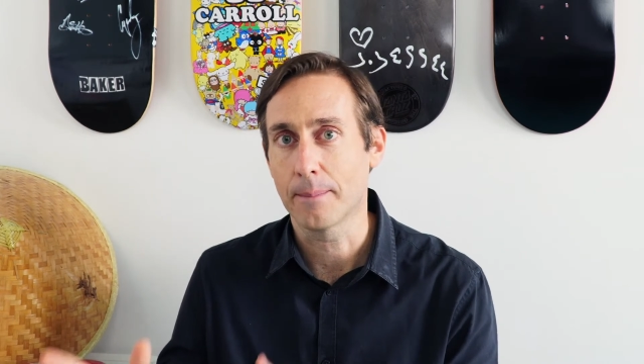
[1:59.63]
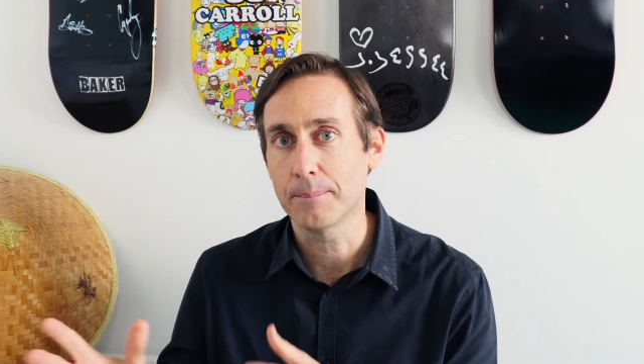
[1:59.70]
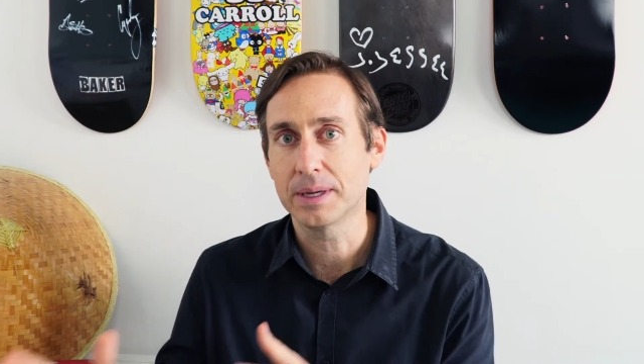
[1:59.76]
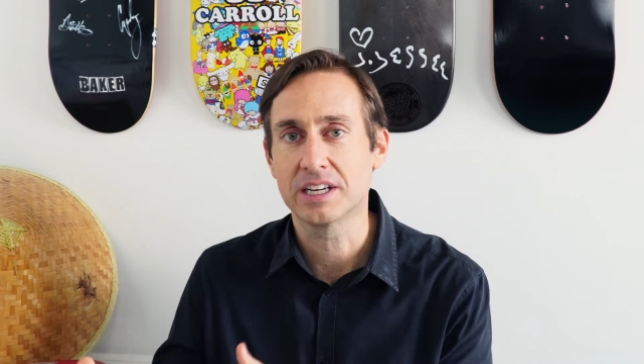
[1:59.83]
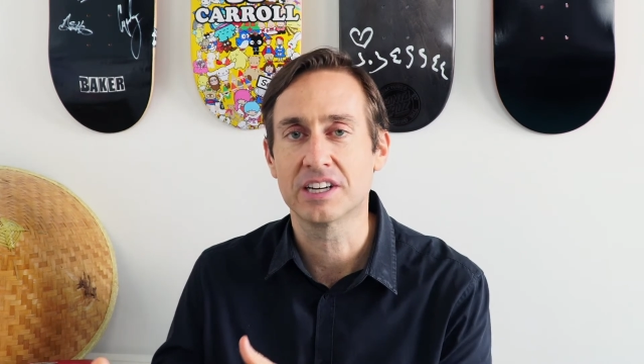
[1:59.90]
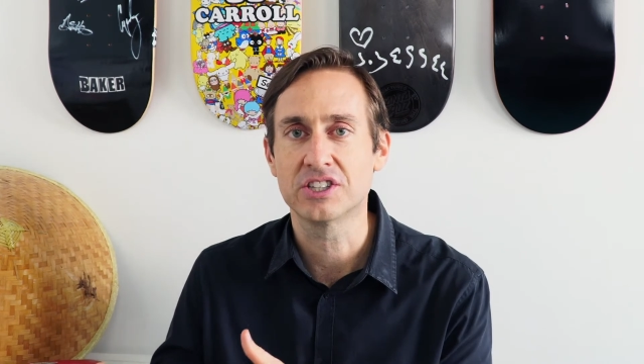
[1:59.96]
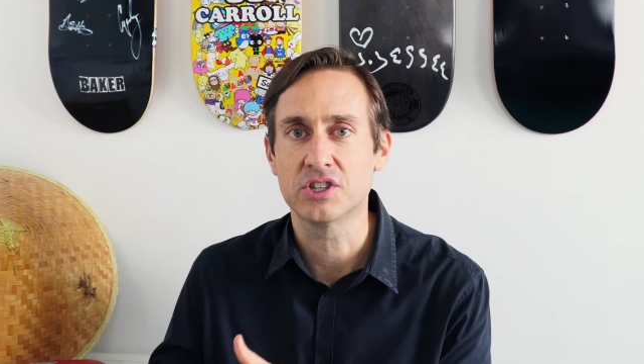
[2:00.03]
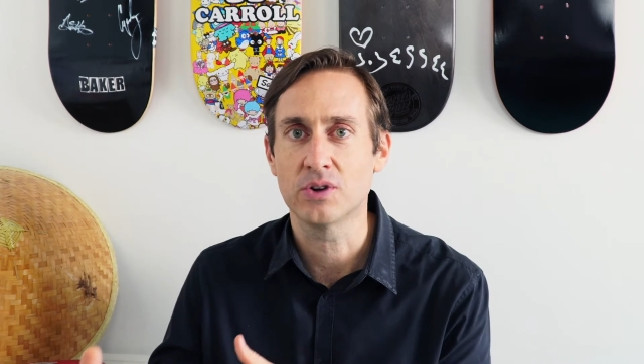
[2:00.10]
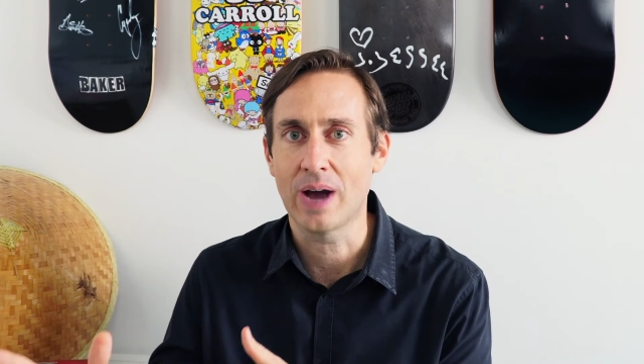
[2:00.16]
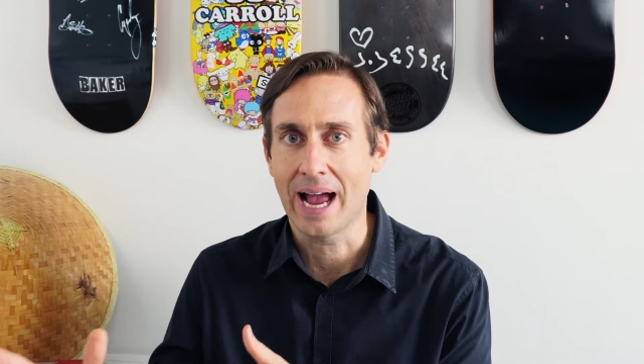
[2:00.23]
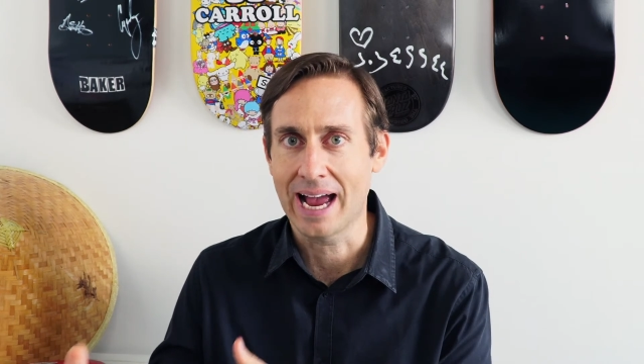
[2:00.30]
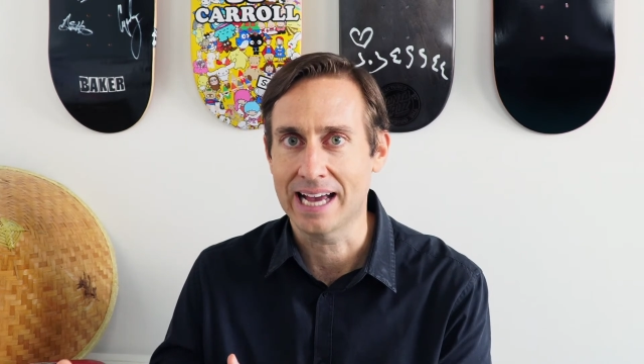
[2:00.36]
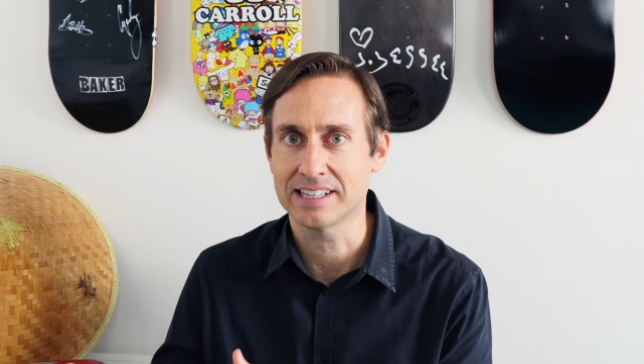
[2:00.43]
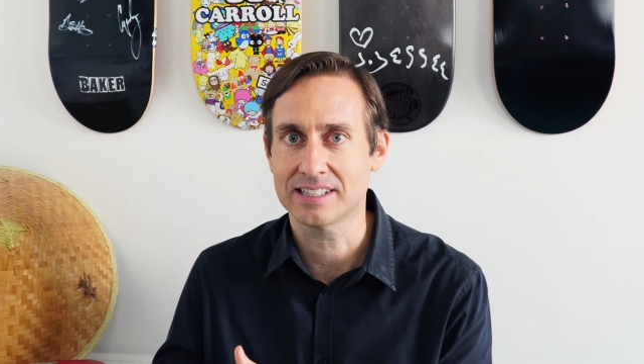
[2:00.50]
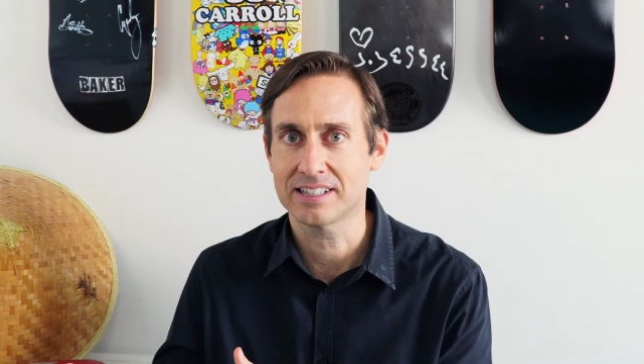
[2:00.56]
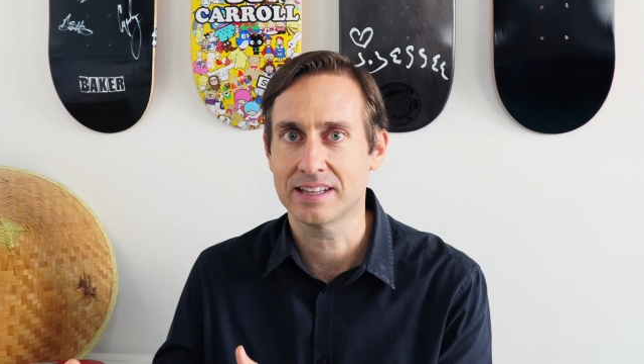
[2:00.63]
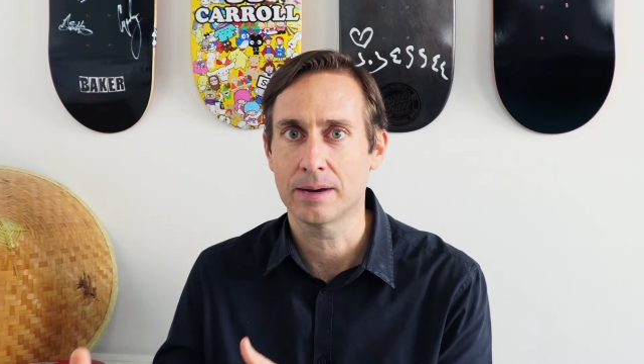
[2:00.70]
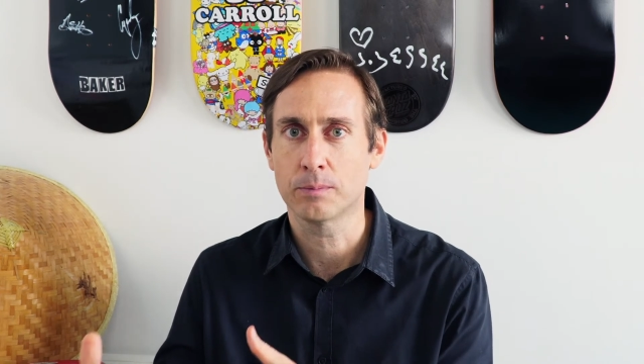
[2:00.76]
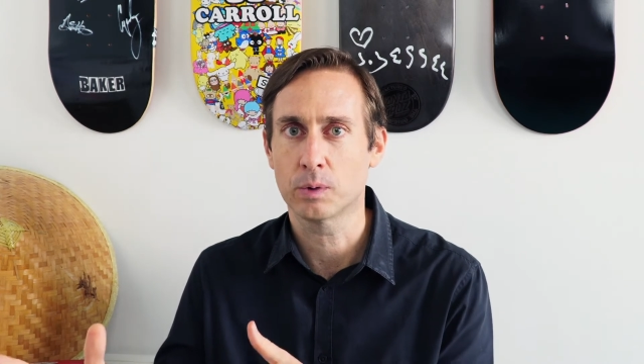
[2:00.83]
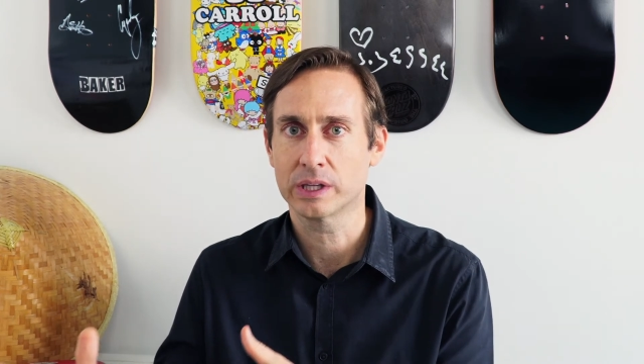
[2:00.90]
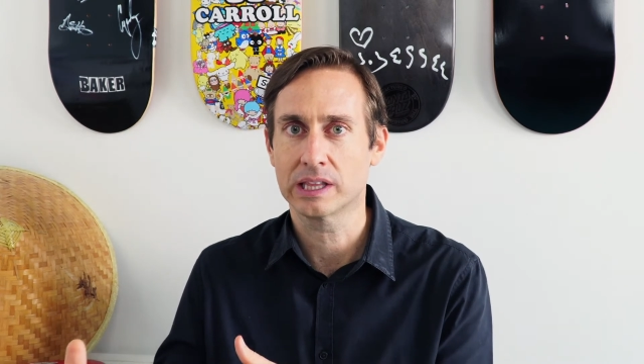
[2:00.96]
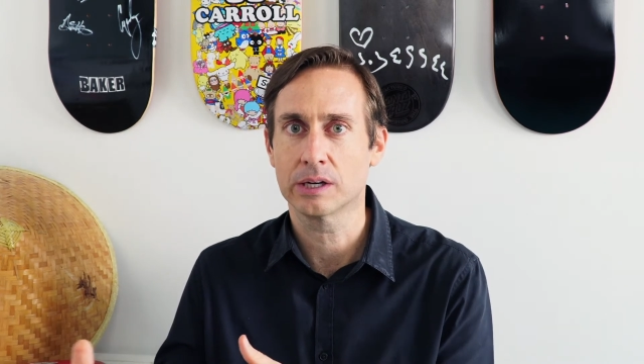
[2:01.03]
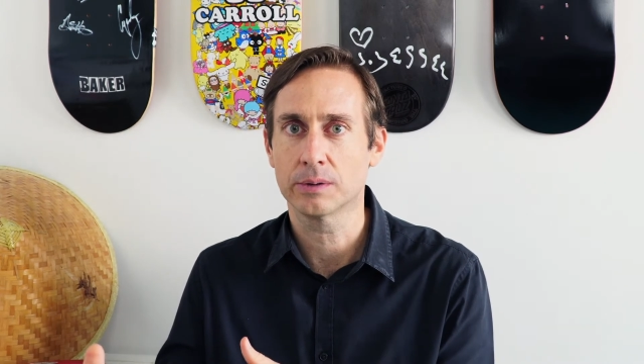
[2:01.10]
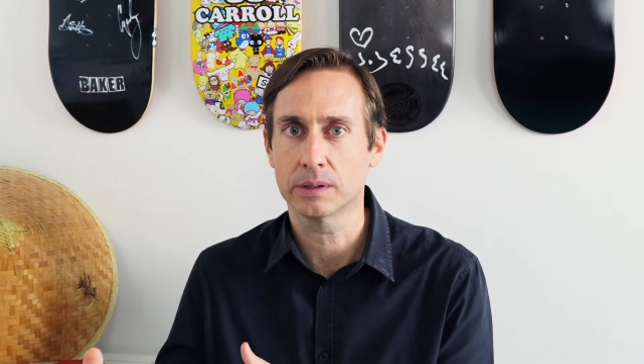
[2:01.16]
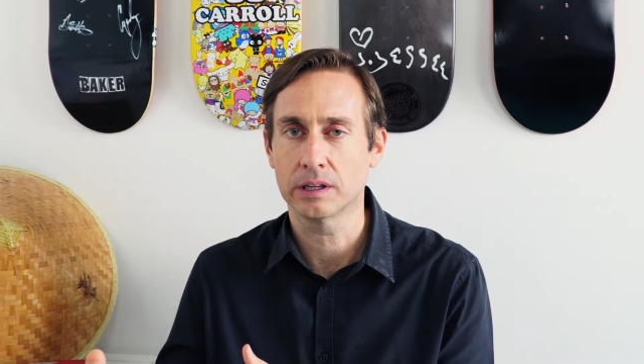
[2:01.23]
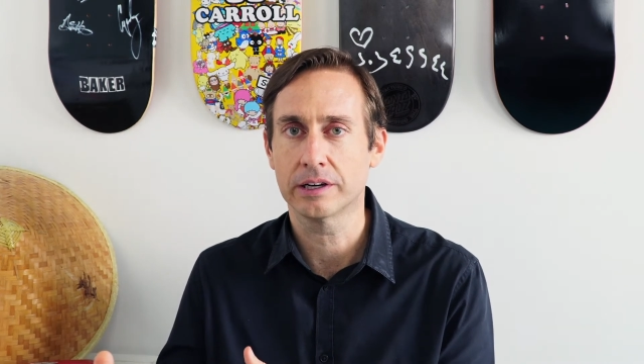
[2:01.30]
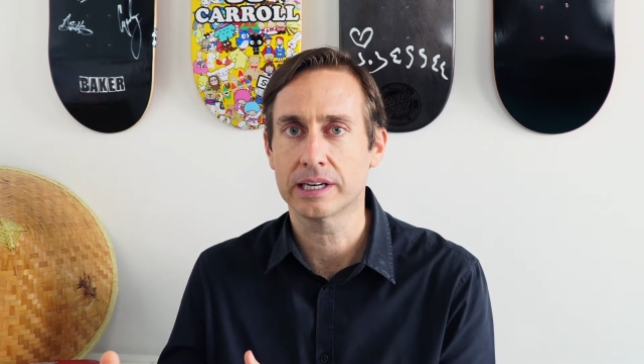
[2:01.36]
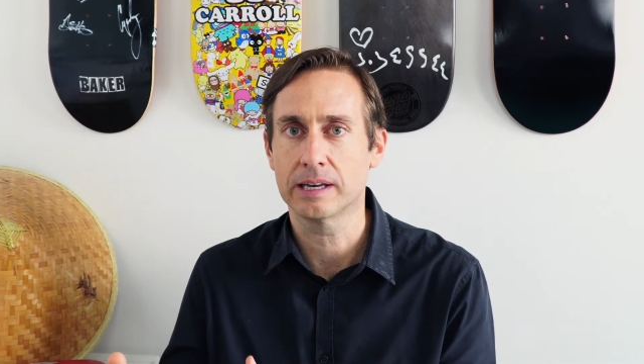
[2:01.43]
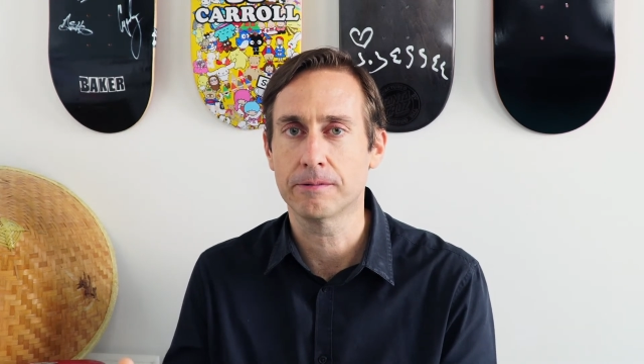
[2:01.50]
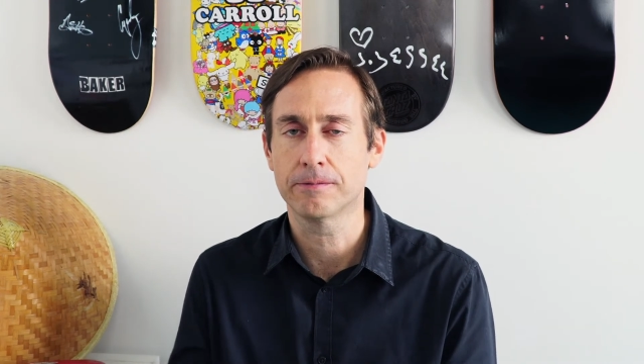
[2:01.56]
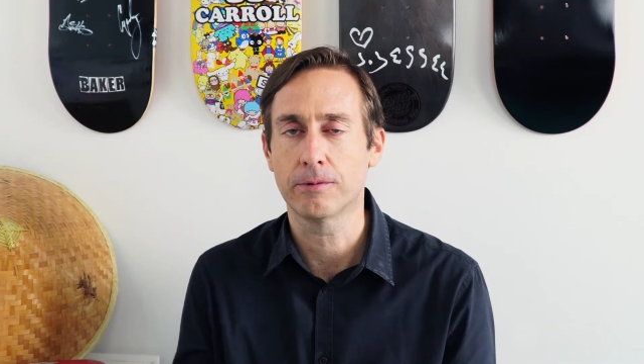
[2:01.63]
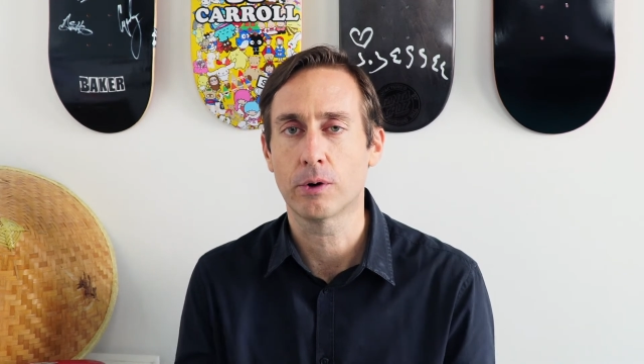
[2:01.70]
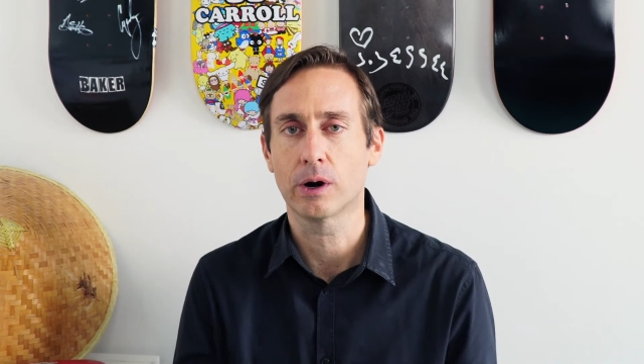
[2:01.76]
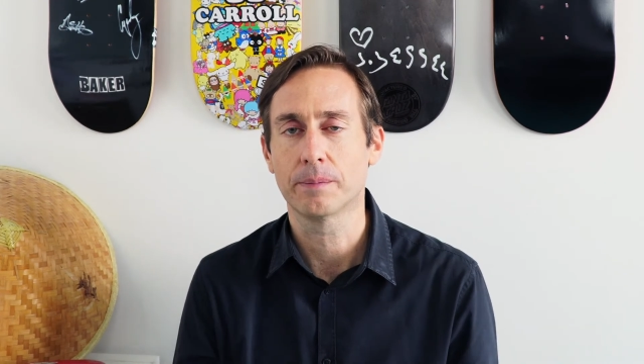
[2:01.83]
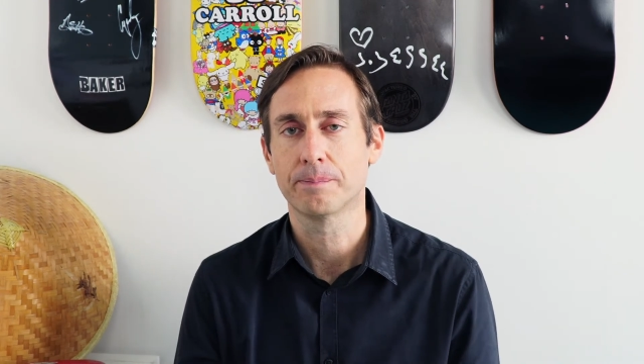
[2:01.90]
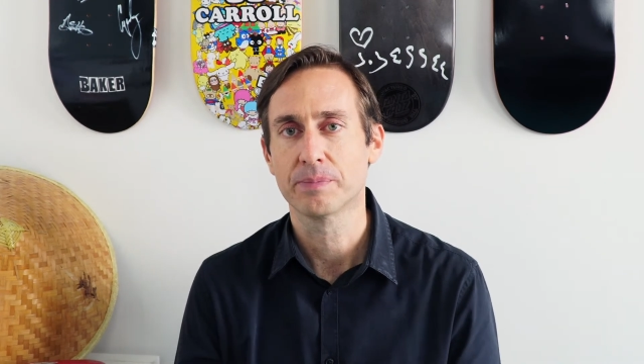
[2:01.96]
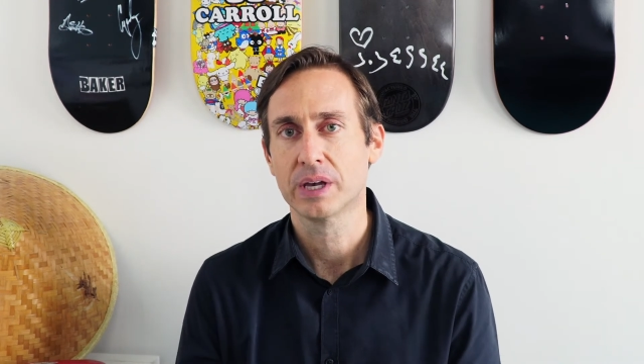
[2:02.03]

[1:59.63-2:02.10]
because you asked them what they were looking for.